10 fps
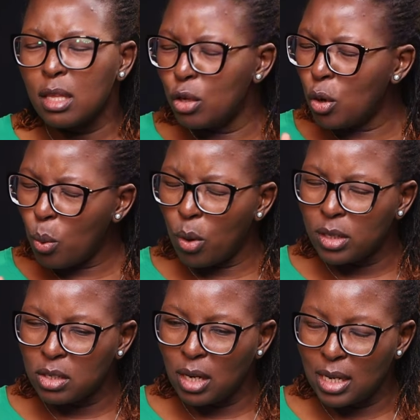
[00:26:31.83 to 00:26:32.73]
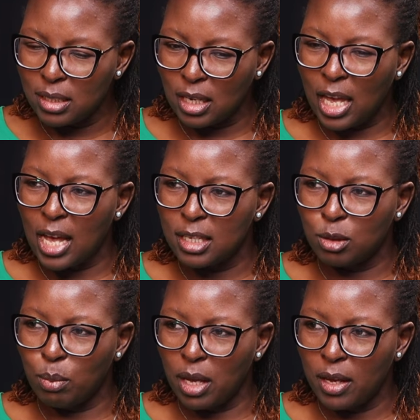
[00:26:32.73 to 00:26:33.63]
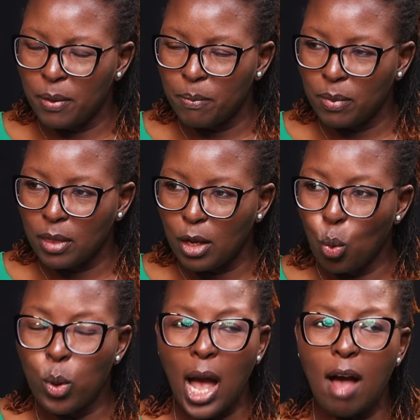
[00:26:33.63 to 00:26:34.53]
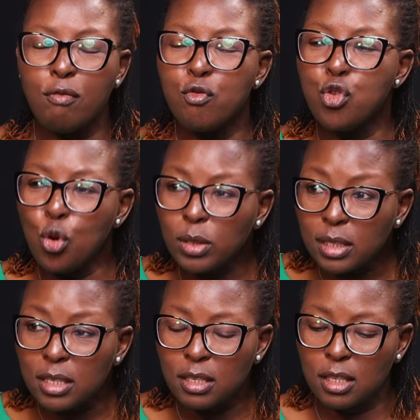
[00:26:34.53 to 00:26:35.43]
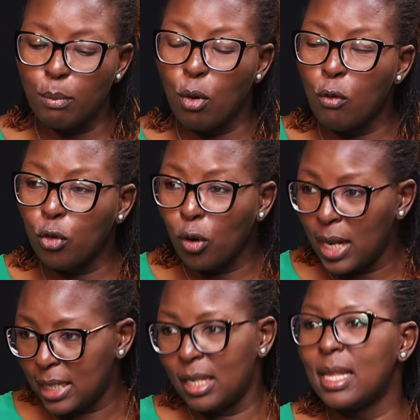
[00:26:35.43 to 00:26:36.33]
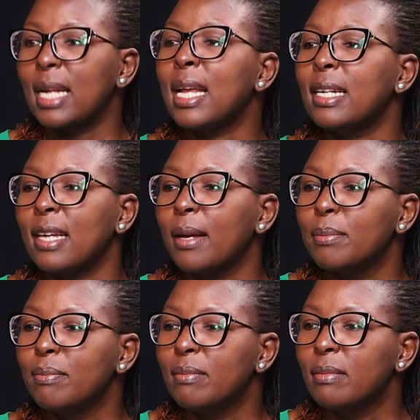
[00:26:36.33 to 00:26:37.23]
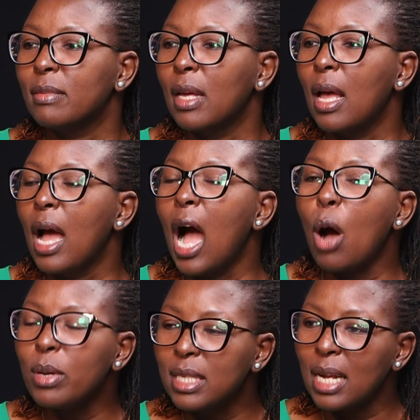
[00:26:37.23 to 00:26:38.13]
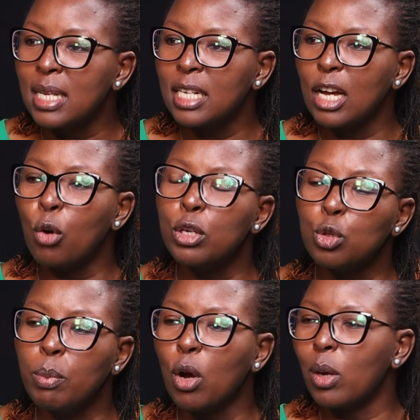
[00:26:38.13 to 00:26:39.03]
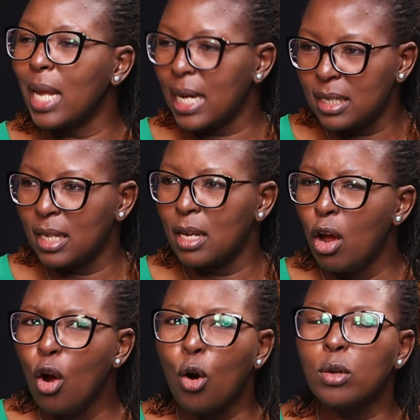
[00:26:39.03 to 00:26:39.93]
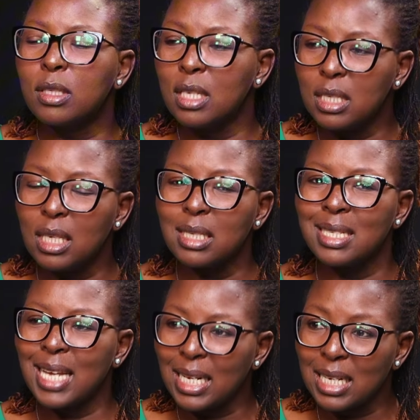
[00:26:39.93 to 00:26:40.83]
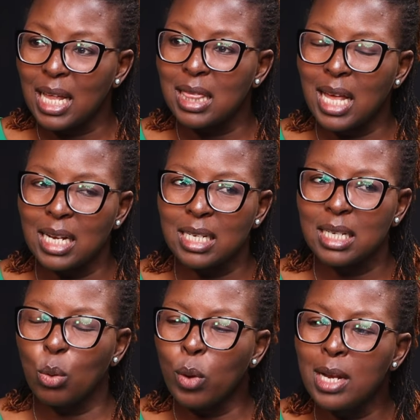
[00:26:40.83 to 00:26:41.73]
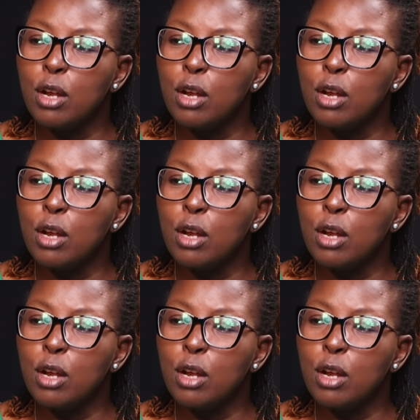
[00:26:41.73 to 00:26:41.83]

you know what really scares me? We have no system of collecting that data. How is that data going to be collected? Because this is data that will